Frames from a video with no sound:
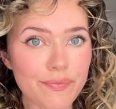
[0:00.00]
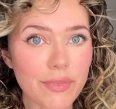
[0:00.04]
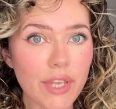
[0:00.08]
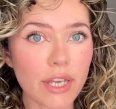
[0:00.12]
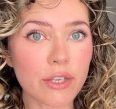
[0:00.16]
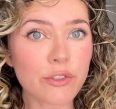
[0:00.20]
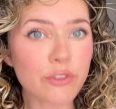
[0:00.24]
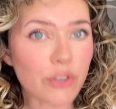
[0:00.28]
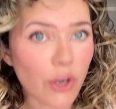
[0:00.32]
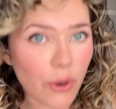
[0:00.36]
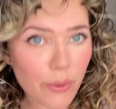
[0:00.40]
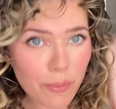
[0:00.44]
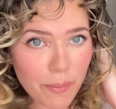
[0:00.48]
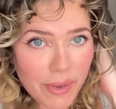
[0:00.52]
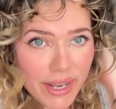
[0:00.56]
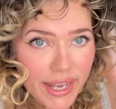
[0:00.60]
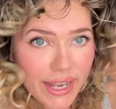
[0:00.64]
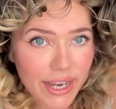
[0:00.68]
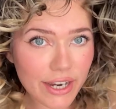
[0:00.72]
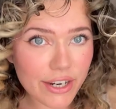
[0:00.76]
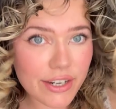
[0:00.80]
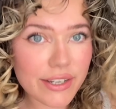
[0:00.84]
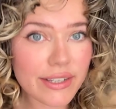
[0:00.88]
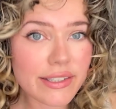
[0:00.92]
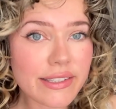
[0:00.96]
so my
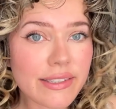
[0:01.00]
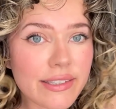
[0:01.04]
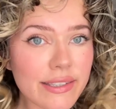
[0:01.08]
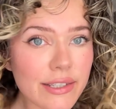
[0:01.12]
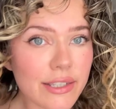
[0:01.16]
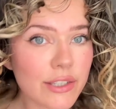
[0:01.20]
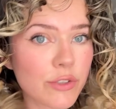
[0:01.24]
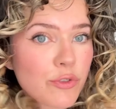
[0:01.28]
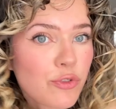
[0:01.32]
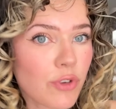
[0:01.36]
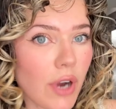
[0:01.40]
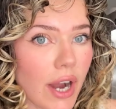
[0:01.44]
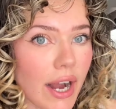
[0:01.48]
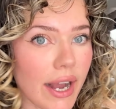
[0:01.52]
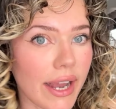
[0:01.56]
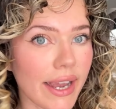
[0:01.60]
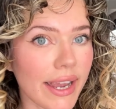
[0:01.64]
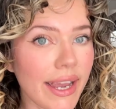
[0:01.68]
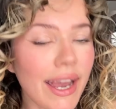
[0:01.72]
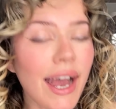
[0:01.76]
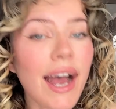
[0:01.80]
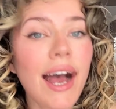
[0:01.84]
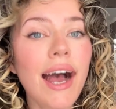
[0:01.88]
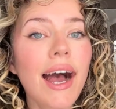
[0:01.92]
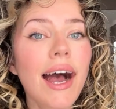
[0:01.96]
hair is
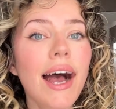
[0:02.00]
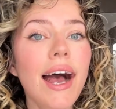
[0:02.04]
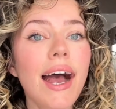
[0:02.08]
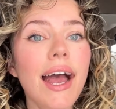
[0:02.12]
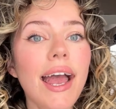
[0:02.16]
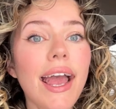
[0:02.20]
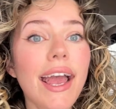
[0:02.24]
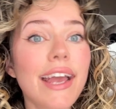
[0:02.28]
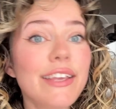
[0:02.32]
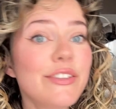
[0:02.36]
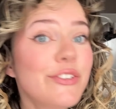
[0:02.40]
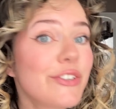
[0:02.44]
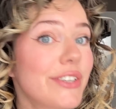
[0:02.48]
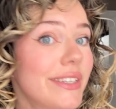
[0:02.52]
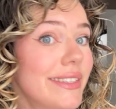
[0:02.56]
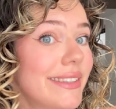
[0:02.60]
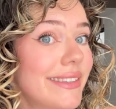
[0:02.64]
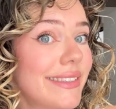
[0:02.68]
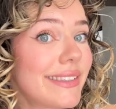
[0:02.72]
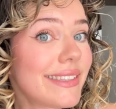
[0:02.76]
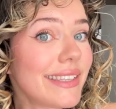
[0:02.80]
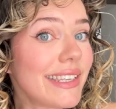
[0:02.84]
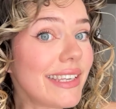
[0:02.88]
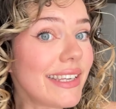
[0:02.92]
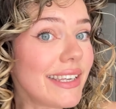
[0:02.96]
dry. As you can
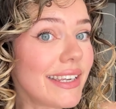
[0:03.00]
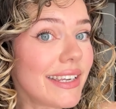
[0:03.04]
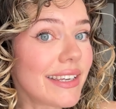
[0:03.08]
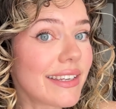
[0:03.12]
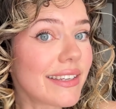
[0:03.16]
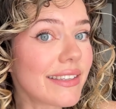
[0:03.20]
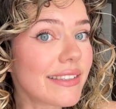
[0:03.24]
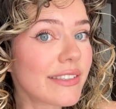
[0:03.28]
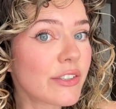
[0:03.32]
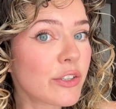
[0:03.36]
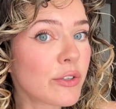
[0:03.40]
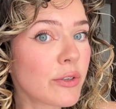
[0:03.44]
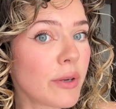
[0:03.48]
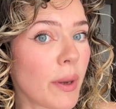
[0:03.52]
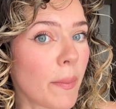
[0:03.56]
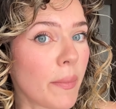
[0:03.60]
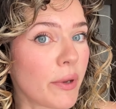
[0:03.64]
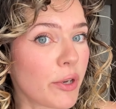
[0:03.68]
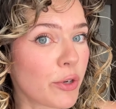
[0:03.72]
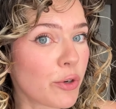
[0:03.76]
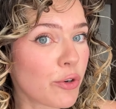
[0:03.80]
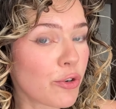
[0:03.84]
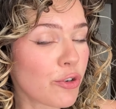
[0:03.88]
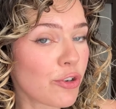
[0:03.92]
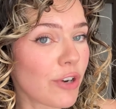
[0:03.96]
see, it is a
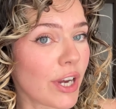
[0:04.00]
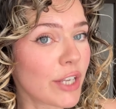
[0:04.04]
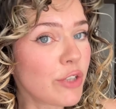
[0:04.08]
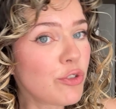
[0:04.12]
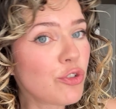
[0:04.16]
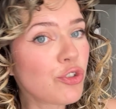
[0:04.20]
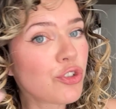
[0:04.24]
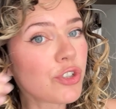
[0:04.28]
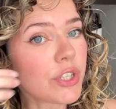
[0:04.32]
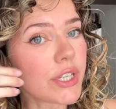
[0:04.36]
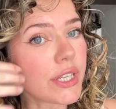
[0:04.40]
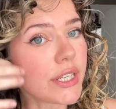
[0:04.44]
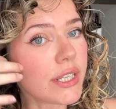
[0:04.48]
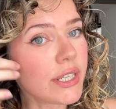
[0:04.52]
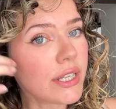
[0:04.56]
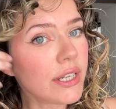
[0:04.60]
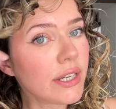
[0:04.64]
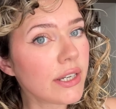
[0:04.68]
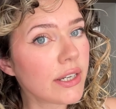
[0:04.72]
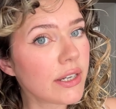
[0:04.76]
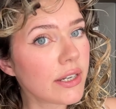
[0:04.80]
bit crunchy.